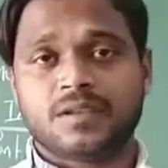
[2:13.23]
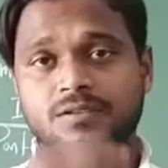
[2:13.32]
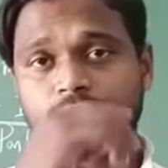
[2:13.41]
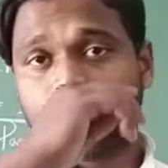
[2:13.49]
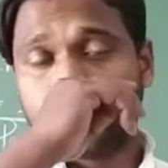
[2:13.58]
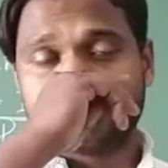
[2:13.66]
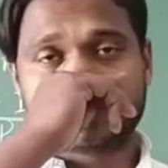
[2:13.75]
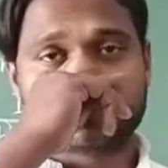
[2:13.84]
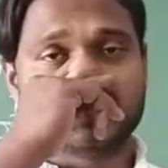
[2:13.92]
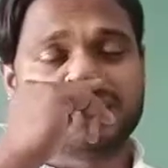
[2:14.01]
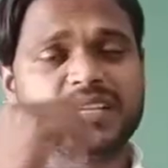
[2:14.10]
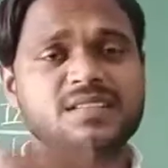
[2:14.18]
So
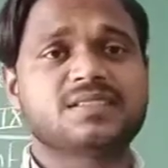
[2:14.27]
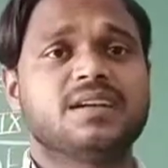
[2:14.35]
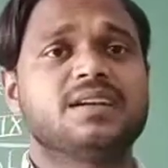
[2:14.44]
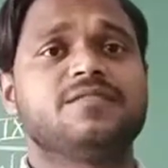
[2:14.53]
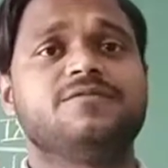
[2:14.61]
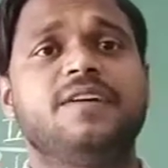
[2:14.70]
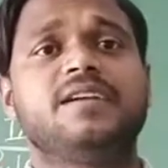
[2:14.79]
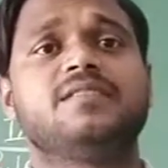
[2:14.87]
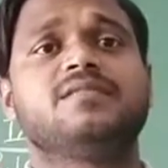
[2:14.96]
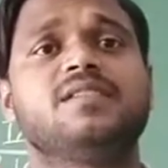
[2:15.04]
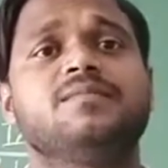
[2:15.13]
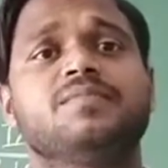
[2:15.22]
Germany started
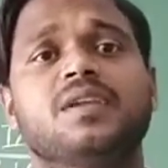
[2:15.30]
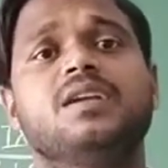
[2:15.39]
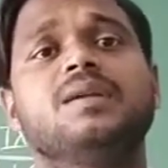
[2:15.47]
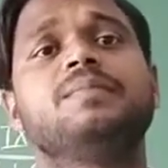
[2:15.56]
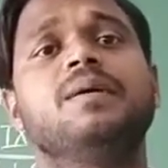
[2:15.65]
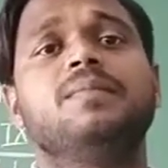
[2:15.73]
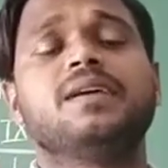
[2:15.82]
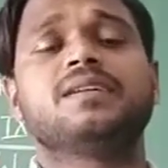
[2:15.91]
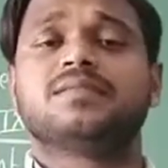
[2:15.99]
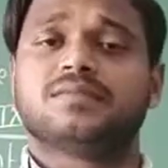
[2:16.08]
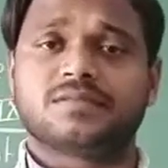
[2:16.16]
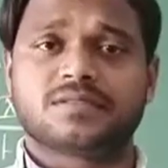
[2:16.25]
federal
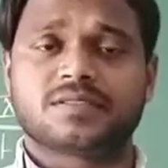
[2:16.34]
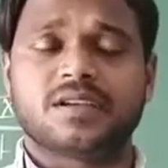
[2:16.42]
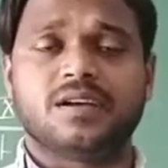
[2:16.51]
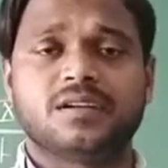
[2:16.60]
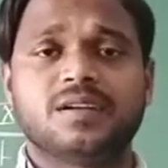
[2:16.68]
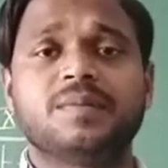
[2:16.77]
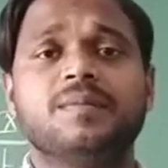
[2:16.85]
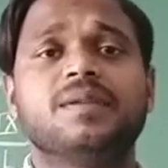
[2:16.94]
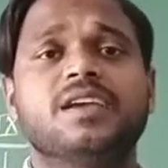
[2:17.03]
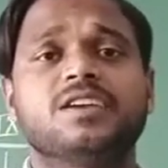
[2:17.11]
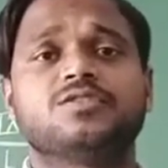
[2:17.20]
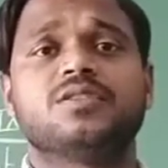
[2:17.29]

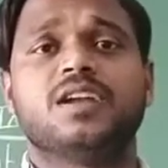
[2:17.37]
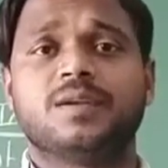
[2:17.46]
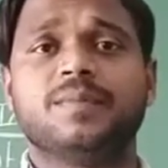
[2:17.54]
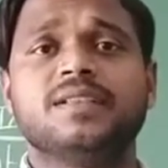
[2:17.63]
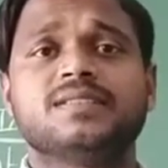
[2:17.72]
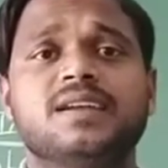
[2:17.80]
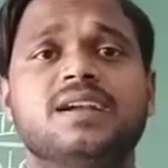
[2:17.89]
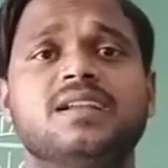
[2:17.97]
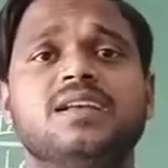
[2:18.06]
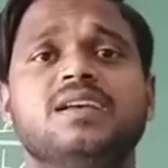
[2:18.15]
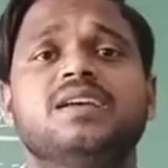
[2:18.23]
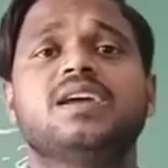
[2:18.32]
republication. It means
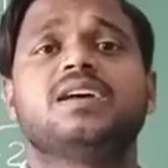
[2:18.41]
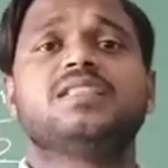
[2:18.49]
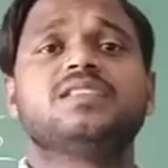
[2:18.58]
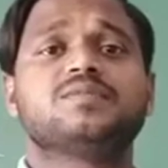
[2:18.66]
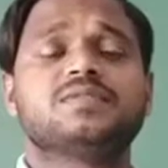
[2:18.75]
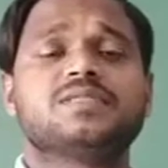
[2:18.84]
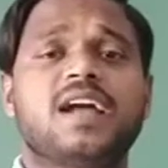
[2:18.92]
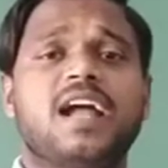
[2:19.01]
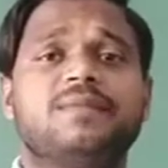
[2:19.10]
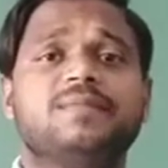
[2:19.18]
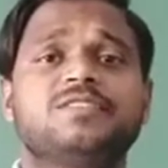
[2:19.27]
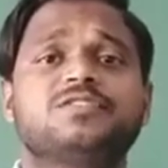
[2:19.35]
that this was the
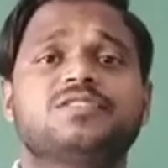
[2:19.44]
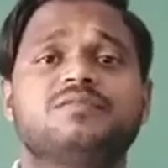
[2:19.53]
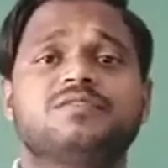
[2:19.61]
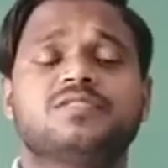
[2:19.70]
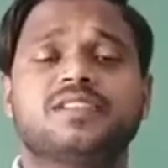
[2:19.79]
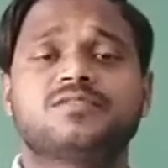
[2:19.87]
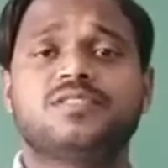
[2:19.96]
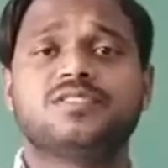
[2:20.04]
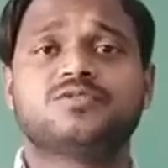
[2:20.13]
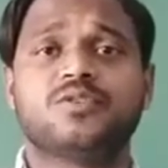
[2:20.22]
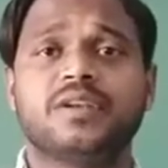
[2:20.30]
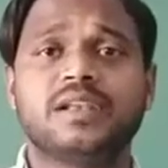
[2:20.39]
administration which was actually
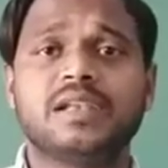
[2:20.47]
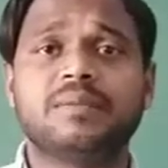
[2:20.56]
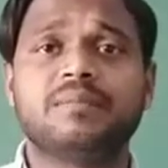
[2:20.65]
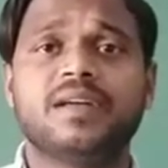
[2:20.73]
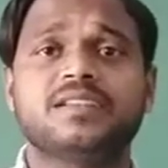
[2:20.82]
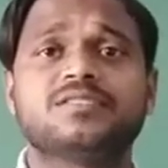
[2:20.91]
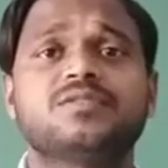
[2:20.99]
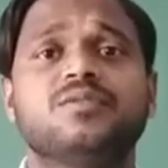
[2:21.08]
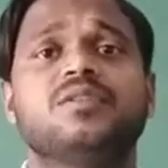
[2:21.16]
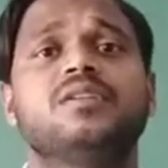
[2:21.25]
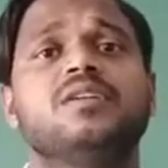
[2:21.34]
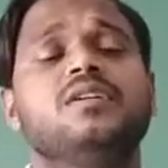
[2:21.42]
jointly managed
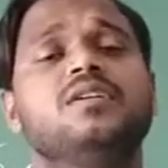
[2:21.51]
or